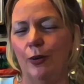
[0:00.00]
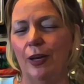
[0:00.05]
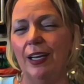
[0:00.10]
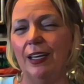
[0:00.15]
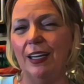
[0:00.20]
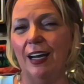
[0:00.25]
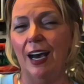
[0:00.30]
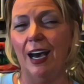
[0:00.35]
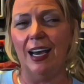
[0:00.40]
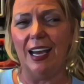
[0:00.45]

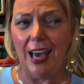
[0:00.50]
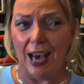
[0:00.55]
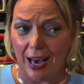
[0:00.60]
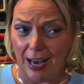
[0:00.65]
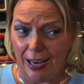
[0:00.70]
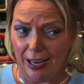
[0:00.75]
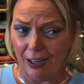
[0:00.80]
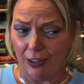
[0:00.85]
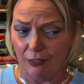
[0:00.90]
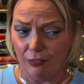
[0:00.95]
And I
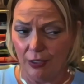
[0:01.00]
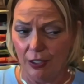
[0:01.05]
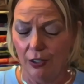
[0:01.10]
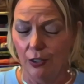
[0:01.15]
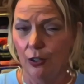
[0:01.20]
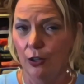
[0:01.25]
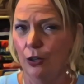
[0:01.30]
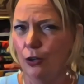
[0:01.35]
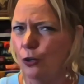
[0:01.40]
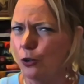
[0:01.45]
have
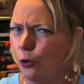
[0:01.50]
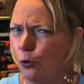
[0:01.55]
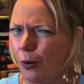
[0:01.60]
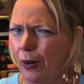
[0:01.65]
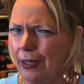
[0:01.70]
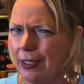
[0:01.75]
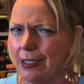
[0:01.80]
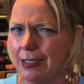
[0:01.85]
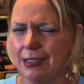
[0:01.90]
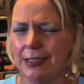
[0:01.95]

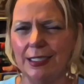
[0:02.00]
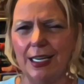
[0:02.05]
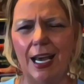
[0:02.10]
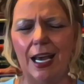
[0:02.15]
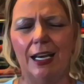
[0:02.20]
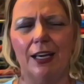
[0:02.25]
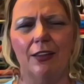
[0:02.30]
quite a stack